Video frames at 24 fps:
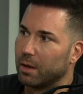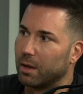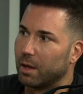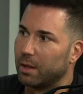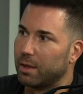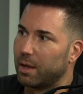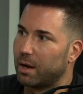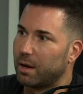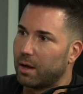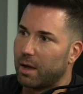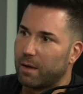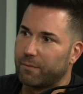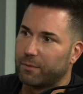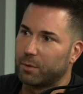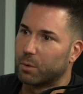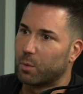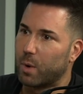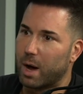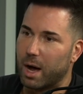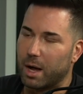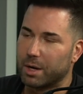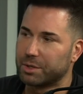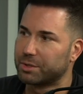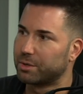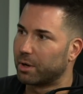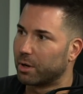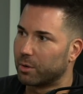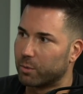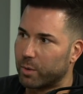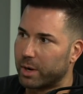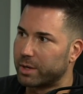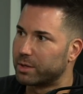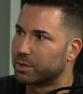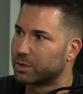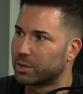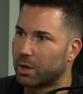And then after a while, I started
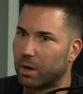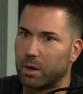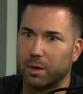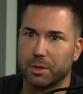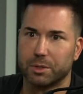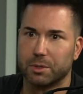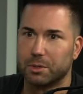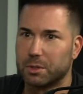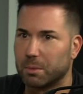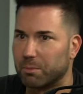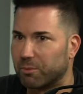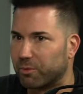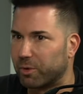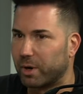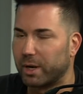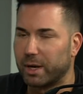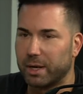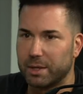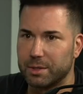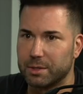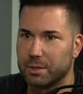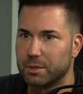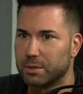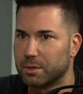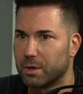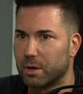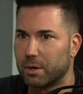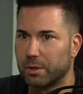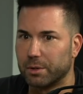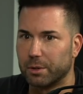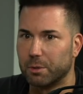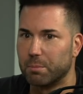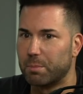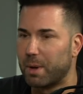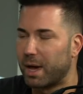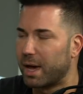writing songs with some friends and started a
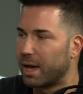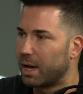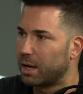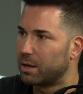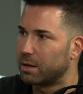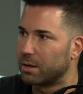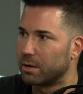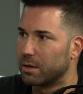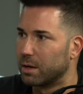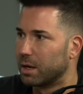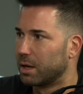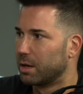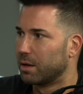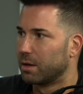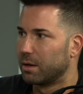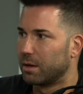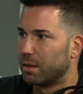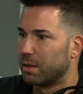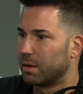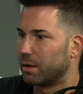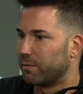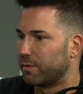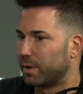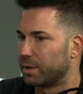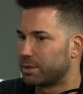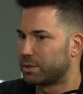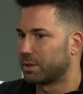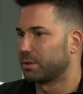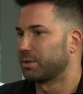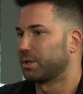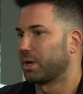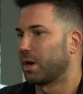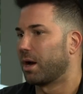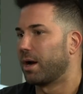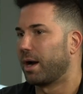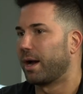little band. And then eventually I
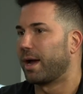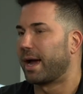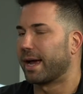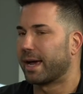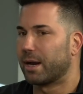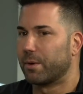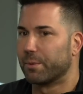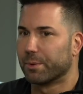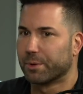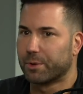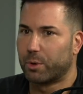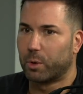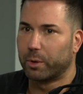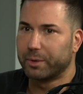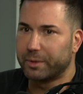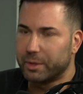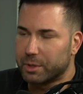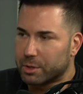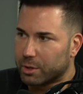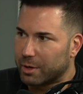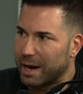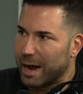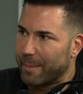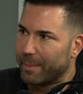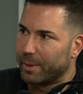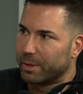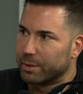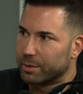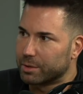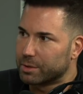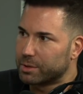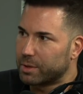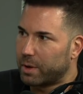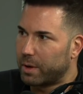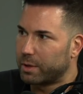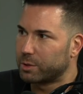was like, all right, I got to record these crappy
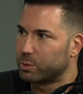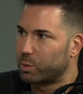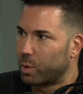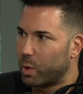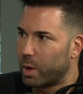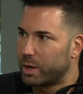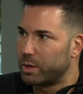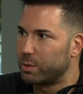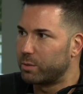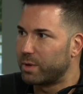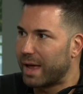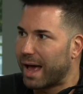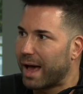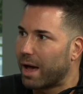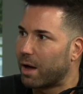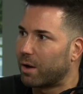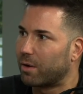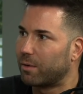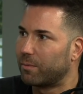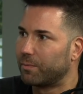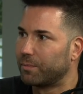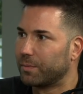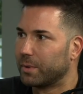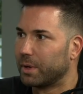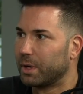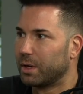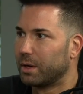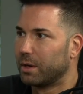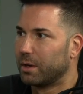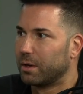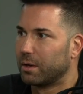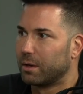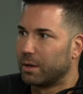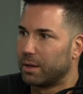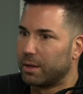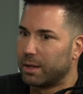little songs. What do I do now?
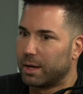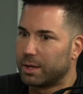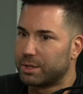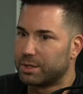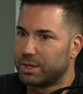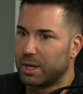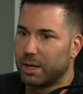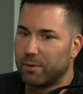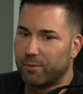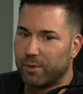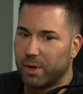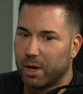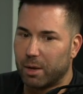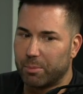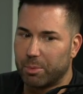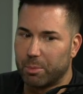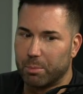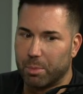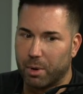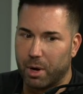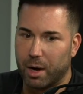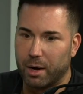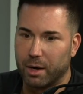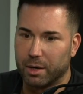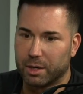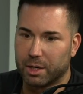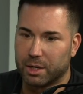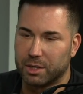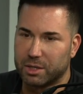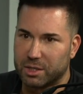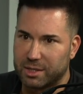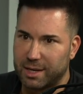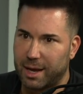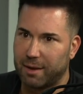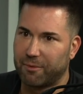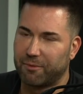And then I saved up and bought a
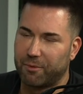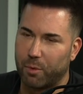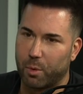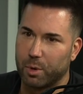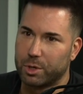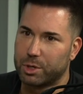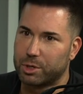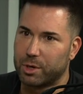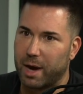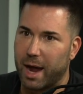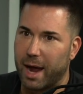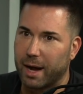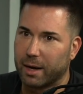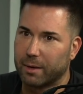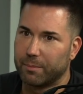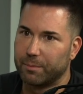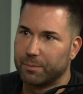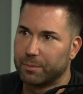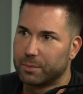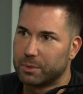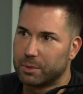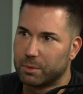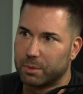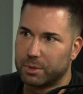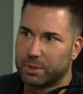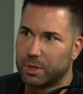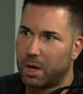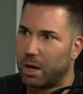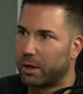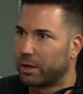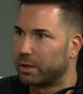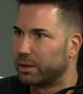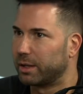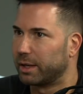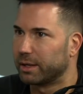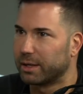cassette 4-track. So we're
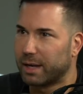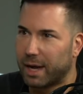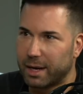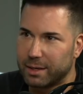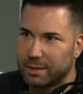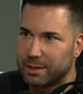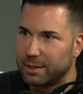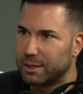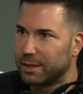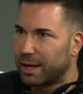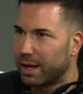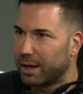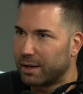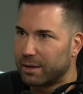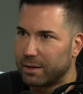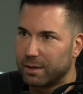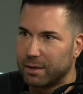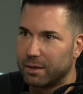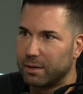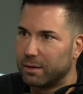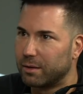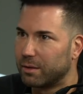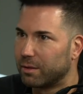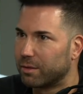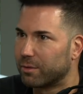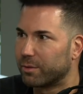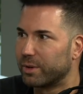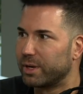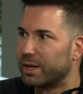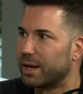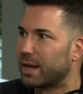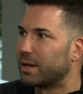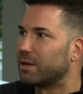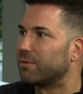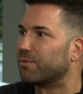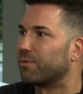talking like 1993,
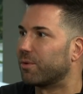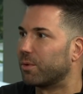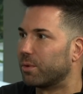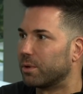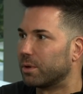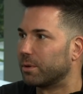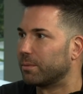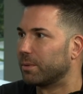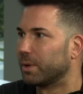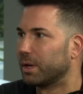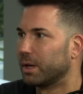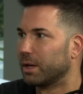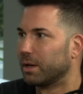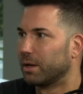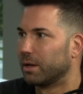94.